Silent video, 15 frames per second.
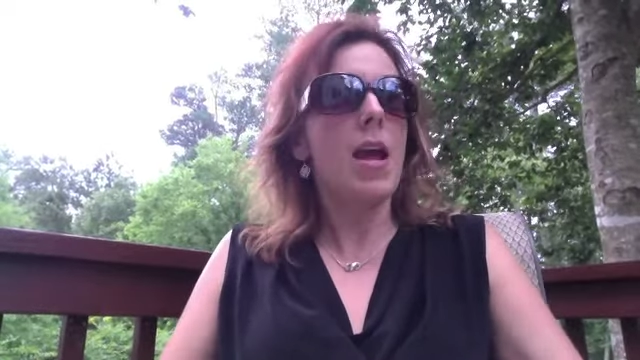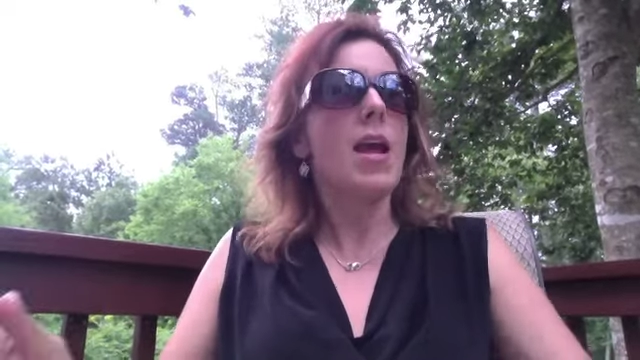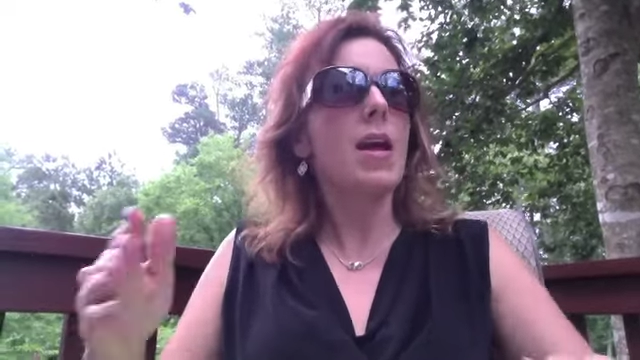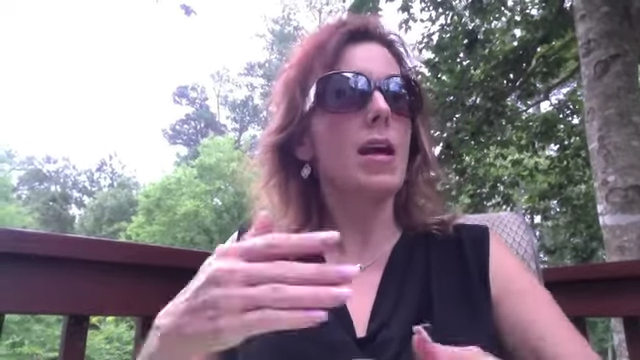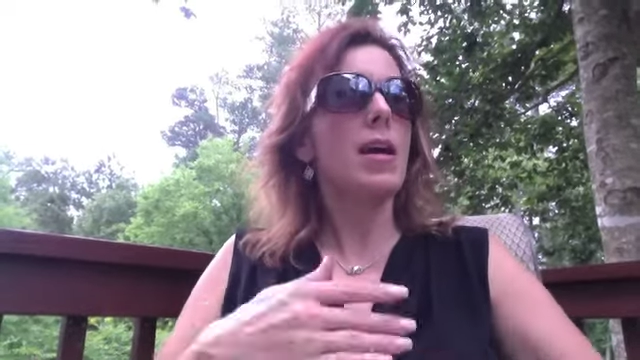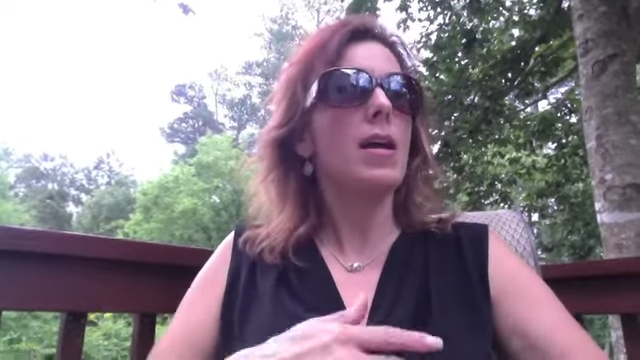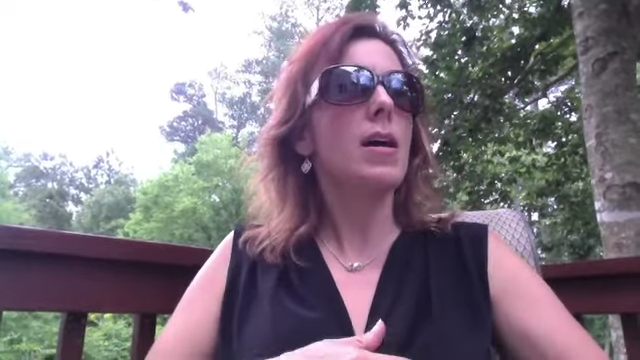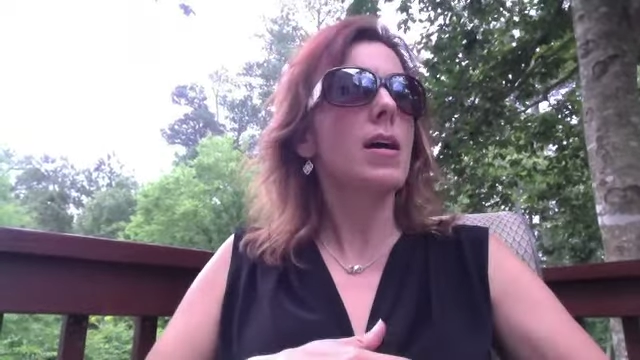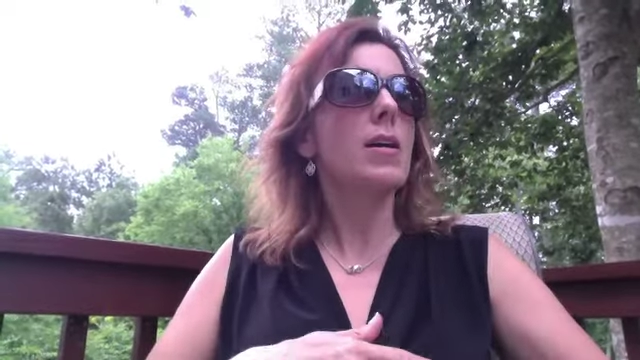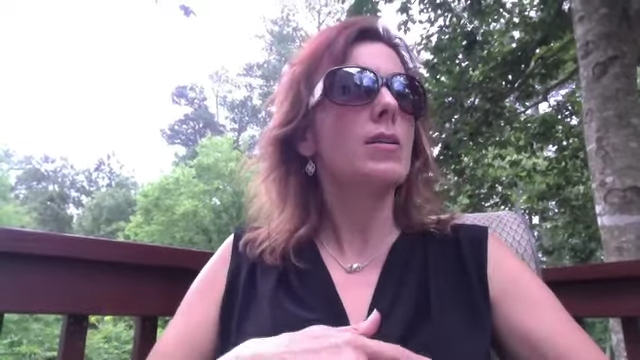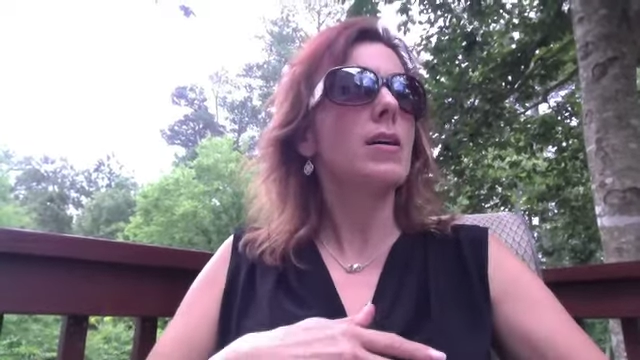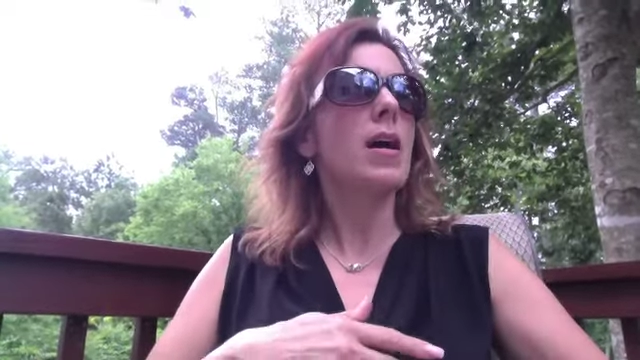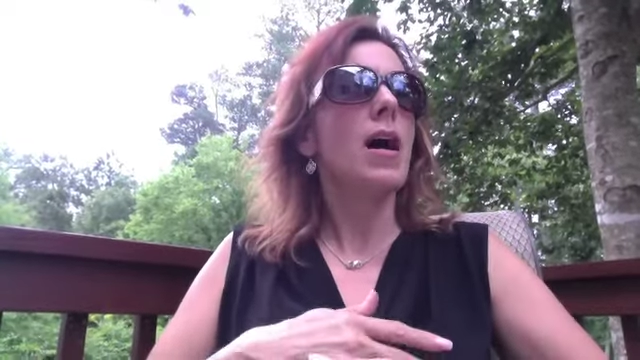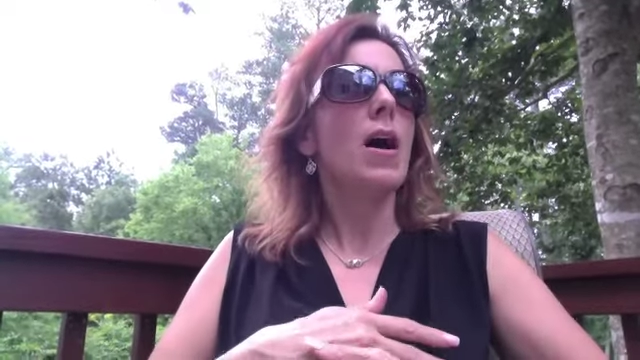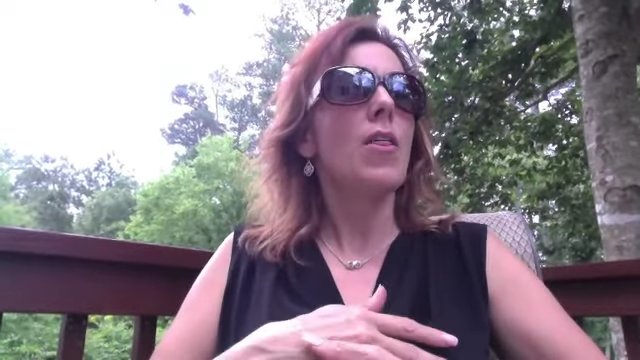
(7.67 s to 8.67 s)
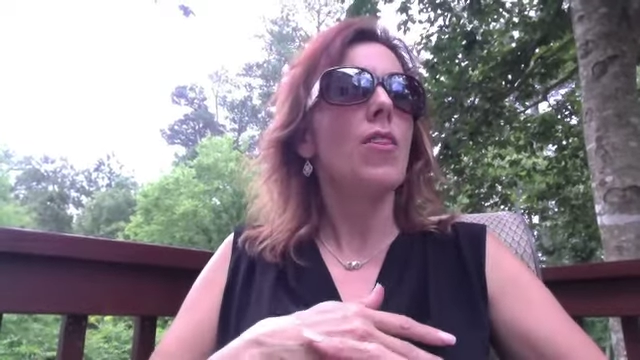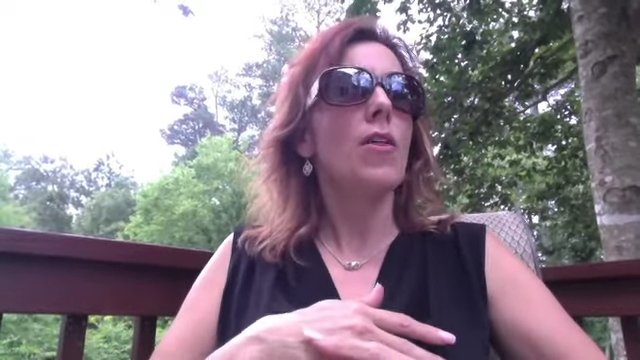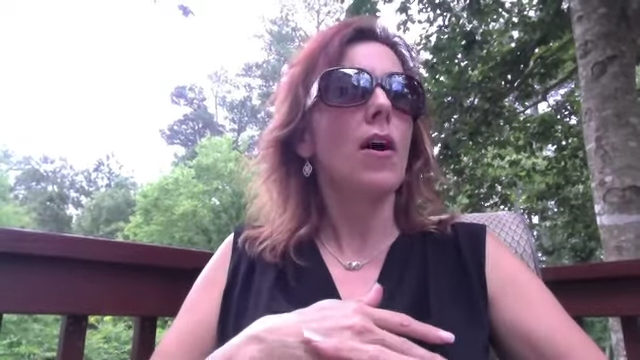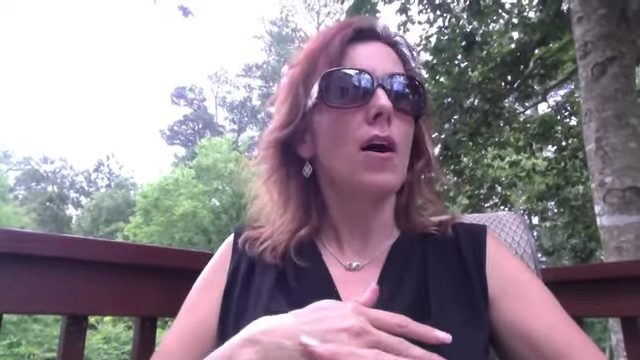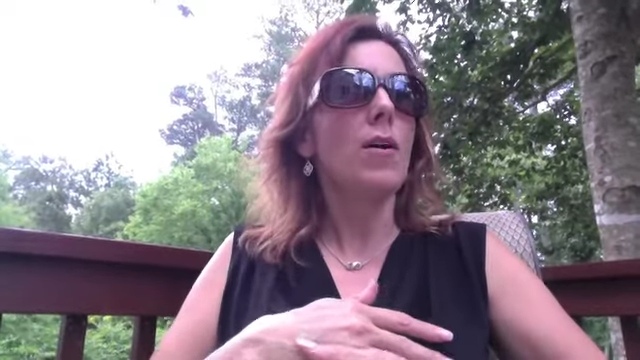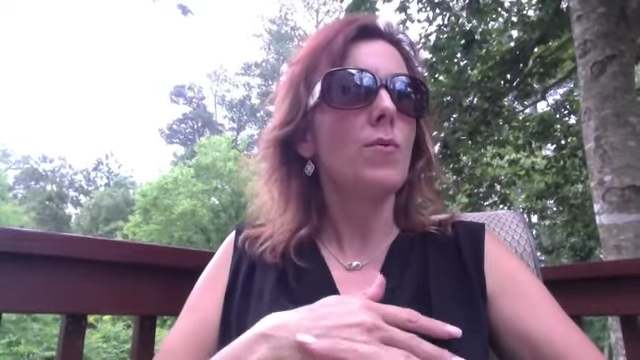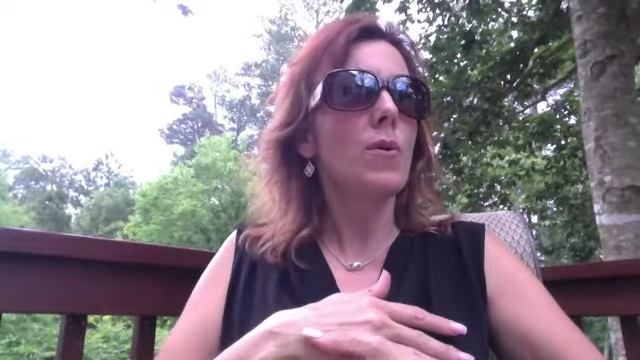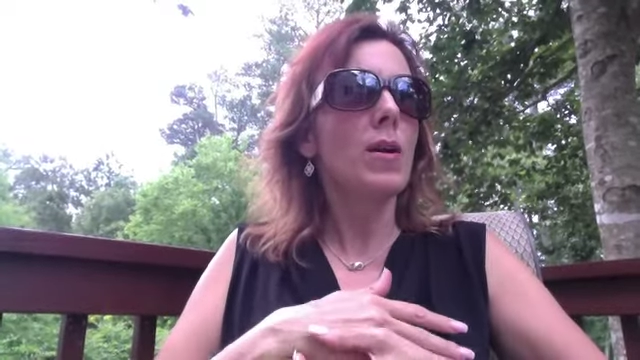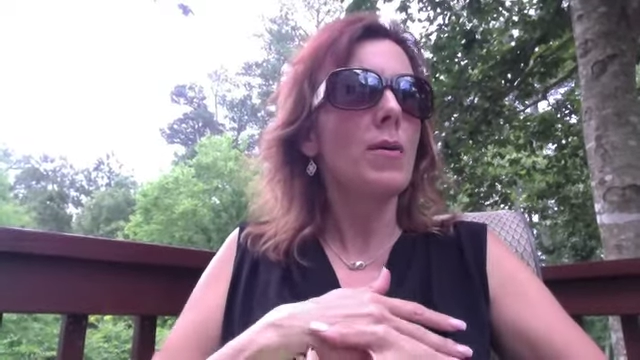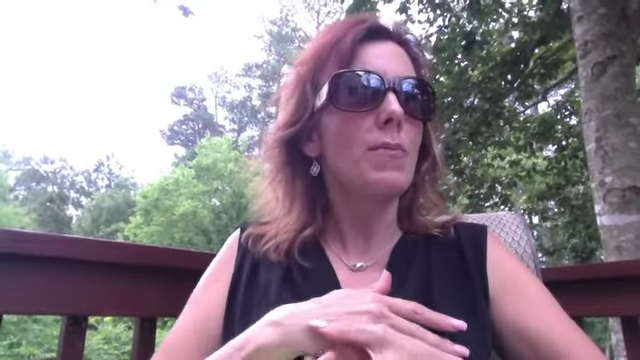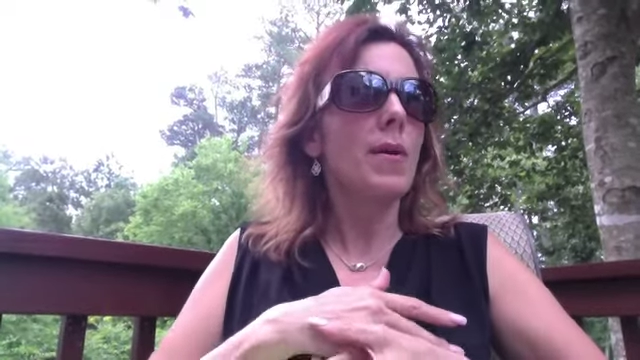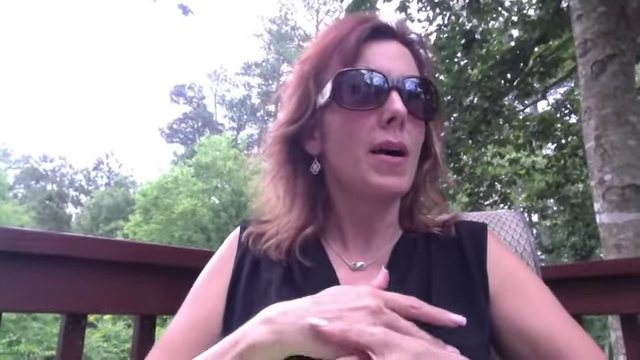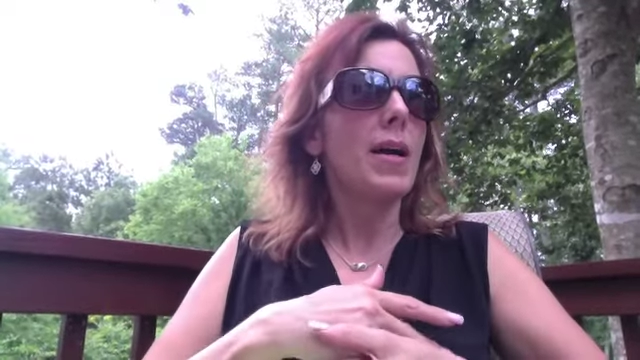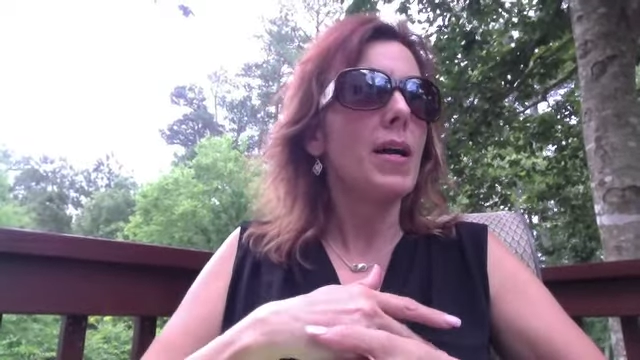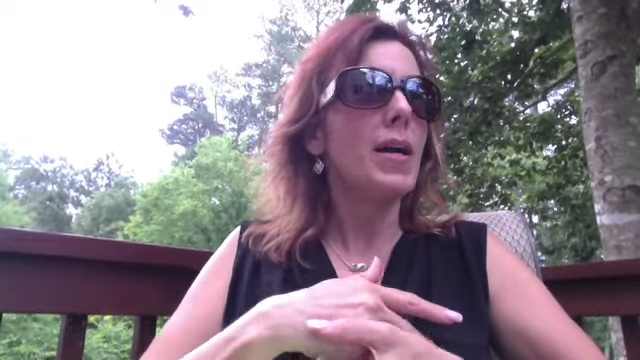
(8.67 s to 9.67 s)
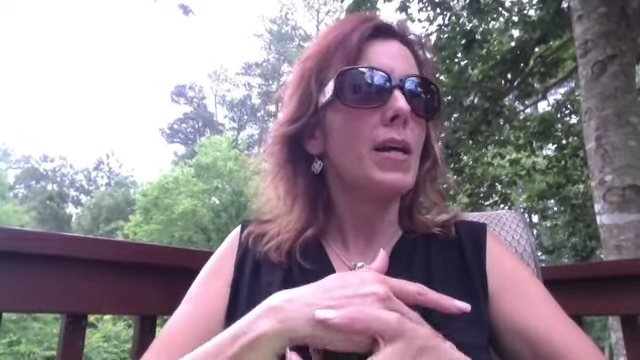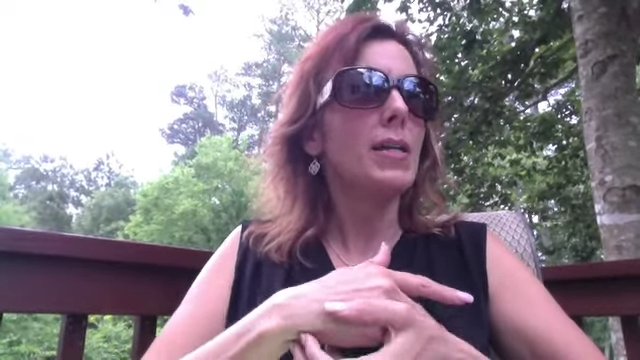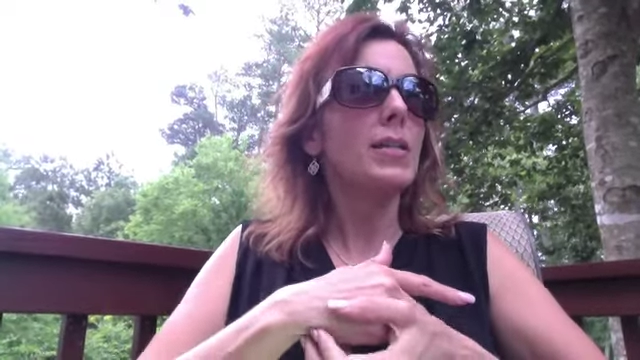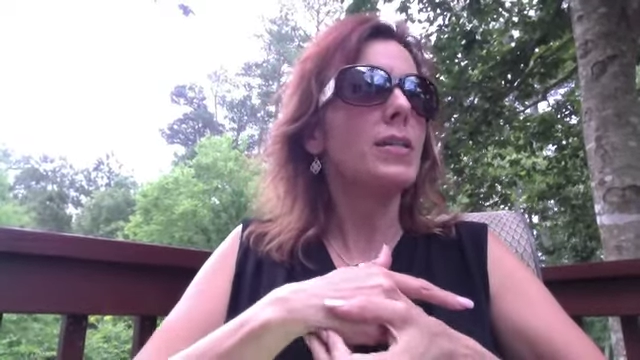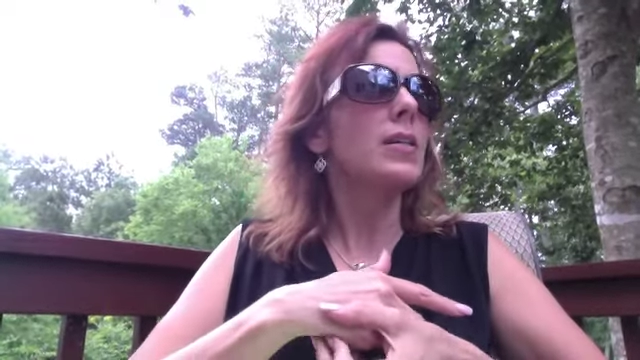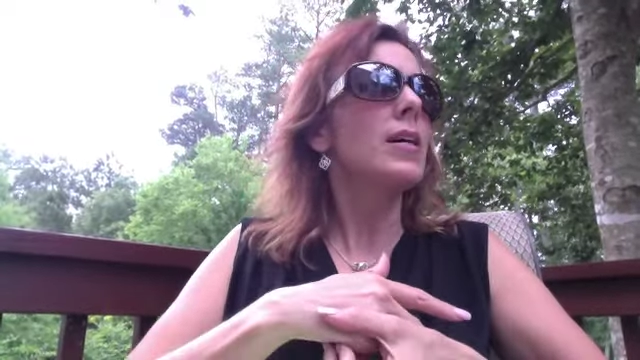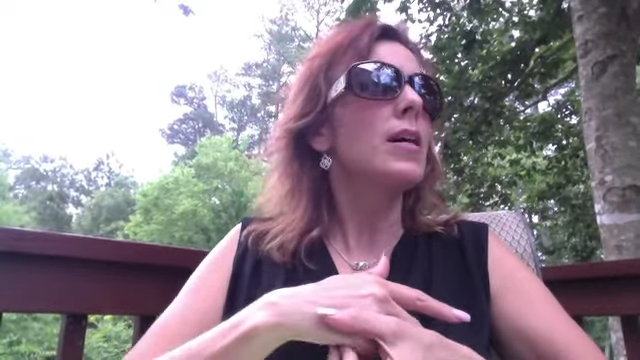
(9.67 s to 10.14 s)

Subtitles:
and thought we might